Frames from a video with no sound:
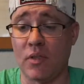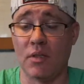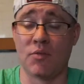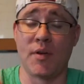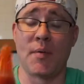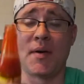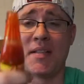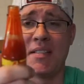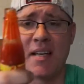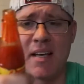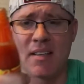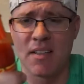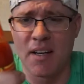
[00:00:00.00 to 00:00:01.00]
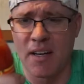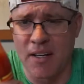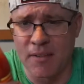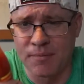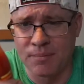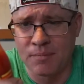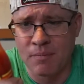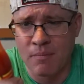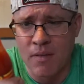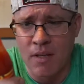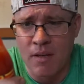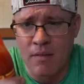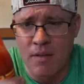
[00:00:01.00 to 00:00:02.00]
Let's read what it says here.
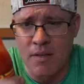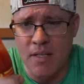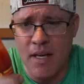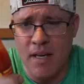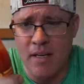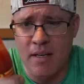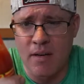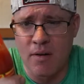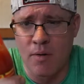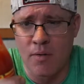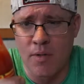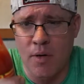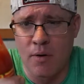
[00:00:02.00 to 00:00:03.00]
The saying goes,